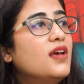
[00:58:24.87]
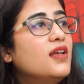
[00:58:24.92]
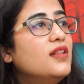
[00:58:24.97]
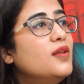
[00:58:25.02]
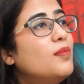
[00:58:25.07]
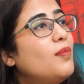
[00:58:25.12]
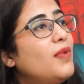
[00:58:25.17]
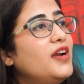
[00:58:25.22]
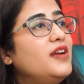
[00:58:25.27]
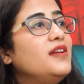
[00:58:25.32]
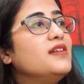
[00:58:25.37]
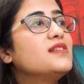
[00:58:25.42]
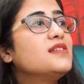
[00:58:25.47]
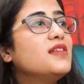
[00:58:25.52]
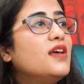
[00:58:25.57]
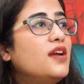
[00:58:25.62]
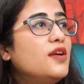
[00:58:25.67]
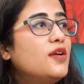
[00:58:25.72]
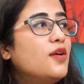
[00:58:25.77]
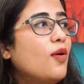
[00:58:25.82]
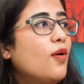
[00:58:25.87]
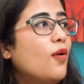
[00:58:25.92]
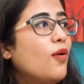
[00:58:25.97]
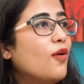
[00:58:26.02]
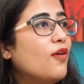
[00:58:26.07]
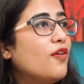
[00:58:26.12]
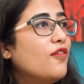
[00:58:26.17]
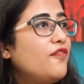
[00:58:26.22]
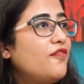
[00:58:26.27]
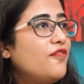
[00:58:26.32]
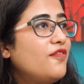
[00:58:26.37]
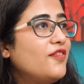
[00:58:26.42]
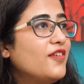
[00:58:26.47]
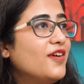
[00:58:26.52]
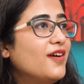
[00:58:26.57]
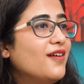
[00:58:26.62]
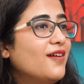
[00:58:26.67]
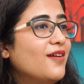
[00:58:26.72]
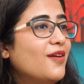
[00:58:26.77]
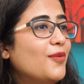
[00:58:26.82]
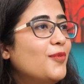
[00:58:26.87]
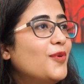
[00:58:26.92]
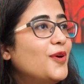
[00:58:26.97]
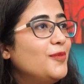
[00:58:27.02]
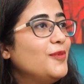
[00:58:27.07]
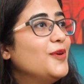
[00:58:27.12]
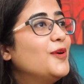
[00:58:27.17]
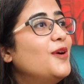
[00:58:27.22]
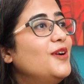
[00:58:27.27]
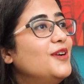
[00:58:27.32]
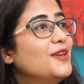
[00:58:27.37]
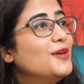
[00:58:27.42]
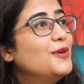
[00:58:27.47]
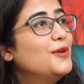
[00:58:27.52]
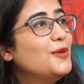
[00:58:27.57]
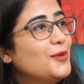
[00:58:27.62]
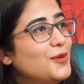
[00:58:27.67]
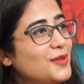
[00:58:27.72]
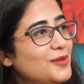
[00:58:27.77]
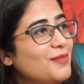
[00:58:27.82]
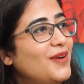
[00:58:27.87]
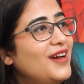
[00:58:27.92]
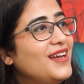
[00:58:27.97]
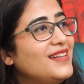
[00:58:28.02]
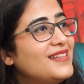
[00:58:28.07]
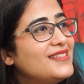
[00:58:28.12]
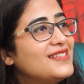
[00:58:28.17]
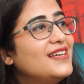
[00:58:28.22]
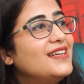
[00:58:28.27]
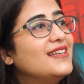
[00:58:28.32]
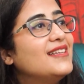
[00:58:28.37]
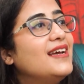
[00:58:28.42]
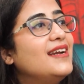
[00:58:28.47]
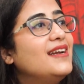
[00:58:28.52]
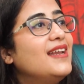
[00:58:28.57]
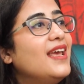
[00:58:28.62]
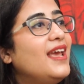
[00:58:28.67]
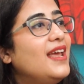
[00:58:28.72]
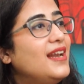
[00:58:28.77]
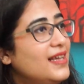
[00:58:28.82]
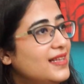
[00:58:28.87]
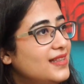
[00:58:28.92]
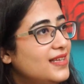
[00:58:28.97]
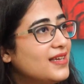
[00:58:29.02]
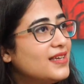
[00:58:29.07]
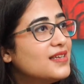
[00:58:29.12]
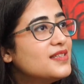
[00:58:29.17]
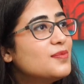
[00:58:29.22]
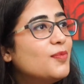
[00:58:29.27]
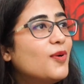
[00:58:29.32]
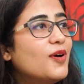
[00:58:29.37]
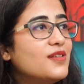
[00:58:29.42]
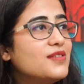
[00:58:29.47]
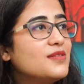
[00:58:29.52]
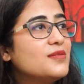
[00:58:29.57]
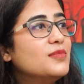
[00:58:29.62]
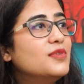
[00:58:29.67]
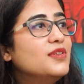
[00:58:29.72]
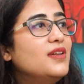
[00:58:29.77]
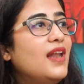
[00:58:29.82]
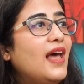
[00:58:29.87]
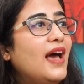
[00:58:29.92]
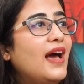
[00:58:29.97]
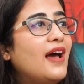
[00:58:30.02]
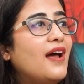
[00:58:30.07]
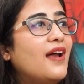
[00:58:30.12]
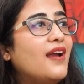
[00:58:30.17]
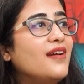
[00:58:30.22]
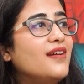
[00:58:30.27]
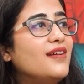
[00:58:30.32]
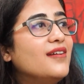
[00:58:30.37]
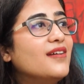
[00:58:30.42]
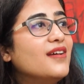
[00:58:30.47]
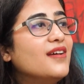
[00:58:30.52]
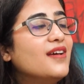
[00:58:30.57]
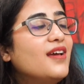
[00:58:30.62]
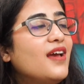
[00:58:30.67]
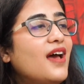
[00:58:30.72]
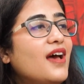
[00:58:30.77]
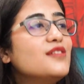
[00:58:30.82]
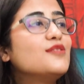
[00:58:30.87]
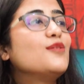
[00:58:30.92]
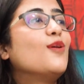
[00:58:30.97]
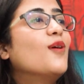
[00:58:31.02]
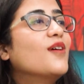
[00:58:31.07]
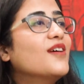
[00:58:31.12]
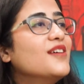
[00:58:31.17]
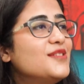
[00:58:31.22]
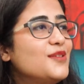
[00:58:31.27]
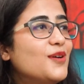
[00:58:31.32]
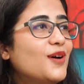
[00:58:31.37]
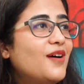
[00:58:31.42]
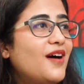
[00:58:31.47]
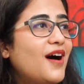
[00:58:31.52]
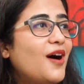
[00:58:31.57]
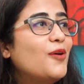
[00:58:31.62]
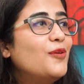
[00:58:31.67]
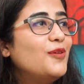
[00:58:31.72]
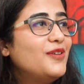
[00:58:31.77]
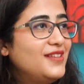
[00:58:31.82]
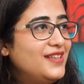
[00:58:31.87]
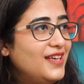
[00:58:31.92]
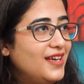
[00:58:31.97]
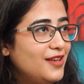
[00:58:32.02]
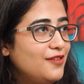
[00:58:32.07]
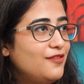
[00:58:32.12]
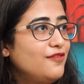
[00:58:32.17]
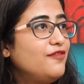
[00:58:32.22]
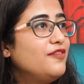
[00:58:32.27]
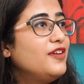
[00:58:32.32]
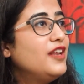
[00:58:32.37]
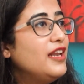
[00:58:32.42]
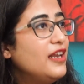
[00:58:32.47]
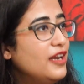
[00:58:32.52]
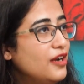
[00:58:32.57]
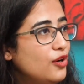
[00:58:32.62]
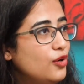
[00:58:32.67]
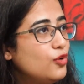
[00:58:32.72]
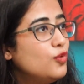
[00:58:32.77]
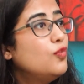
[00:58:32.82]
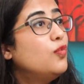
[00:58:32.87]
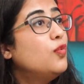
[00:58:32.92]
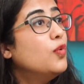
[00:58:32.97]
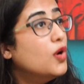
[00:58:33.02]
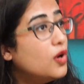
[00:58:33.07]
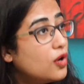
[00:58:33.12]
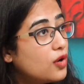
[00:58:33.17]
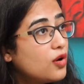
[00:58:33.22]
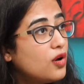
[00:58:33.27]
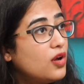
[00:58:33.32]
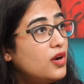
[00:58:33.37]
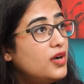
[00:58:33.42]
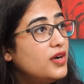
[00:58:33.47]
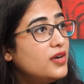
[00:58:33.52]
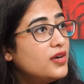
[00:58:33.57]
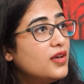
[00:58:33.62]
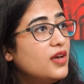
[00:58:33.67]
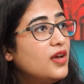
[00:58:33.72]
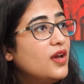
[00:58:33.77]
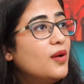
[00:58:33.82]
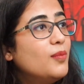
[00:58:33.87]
the mindset of what we call the growth mindset, that anything is possible, and as long as you're out there willing to work on it,